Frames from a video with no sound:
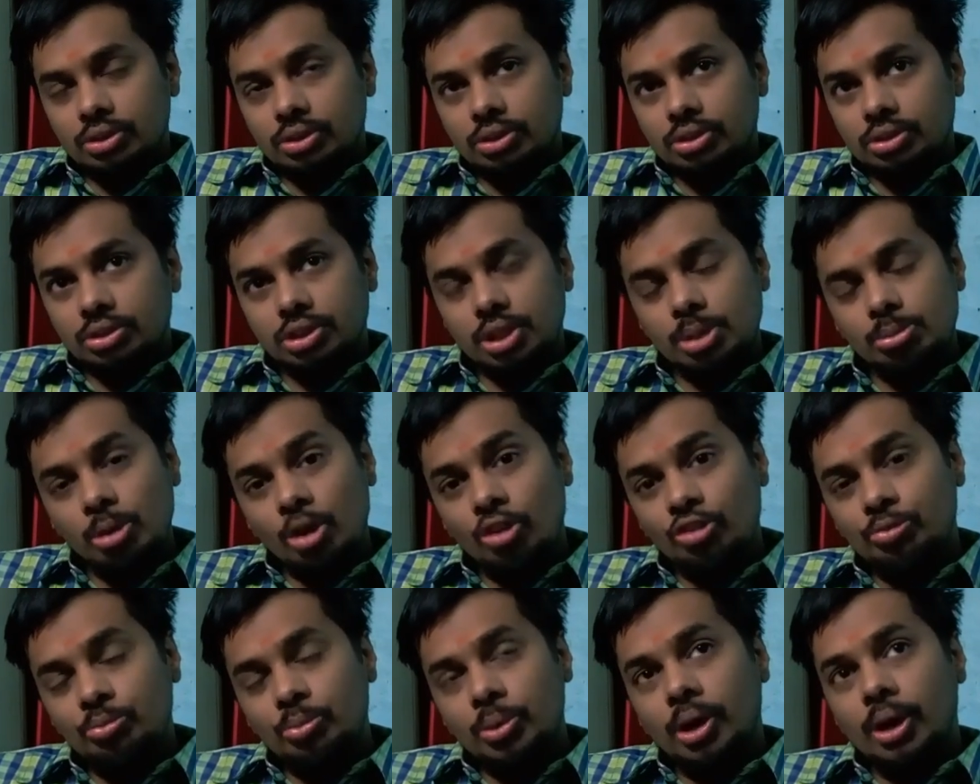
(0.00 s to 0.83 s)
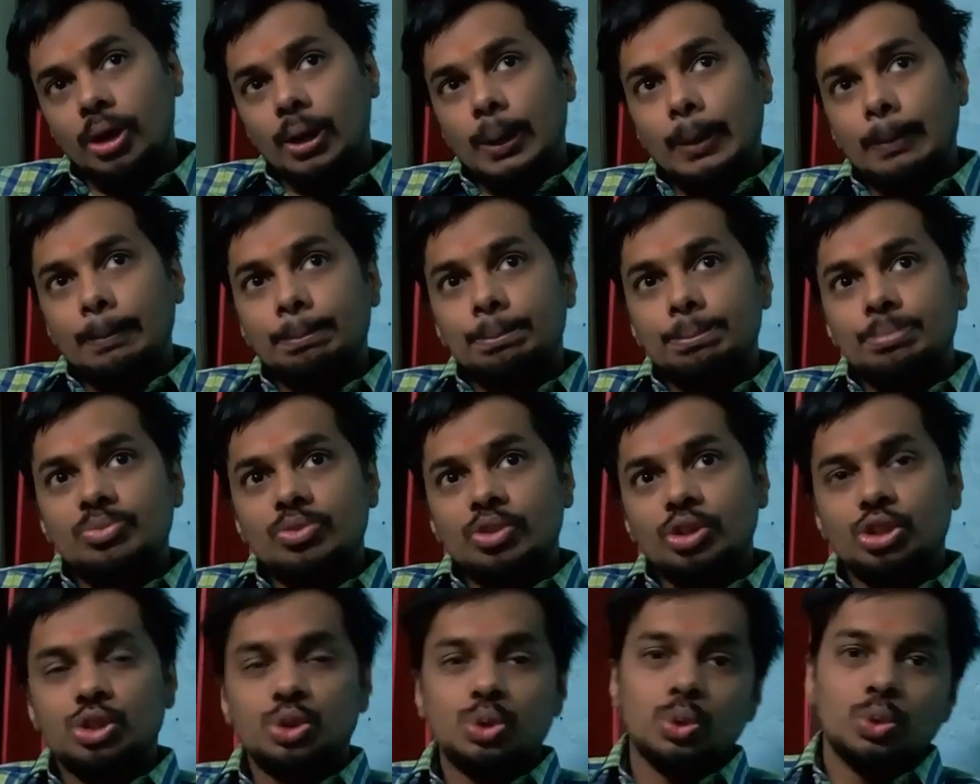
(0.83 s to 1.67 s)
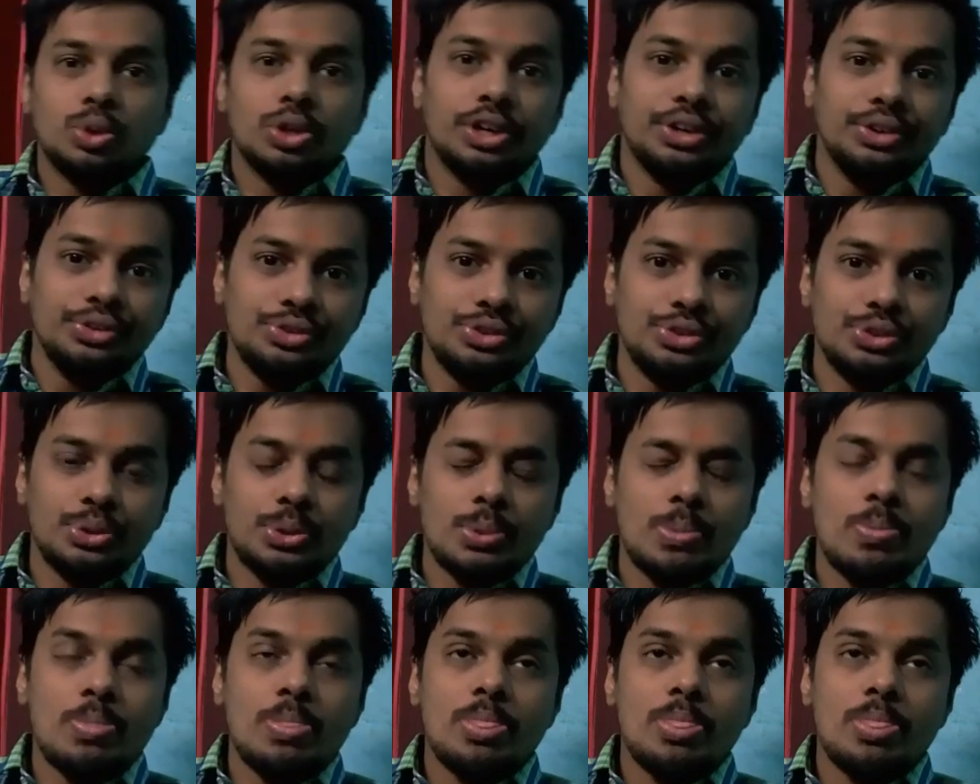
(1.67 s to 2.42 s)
some of my students